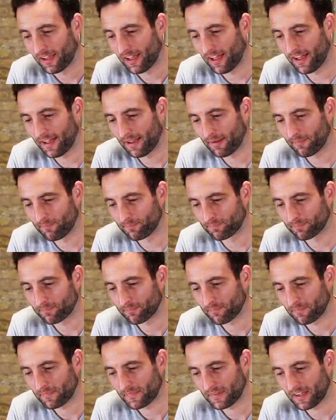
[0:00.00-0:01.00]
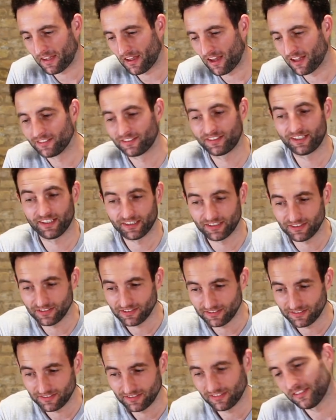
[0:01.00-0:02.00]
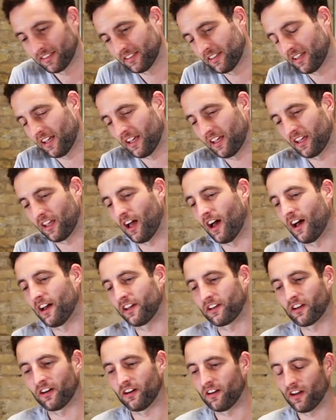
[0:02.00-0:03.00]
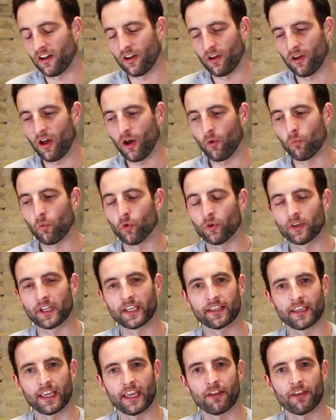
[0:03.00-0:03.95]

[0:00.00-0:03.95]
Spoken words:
until I got a warning.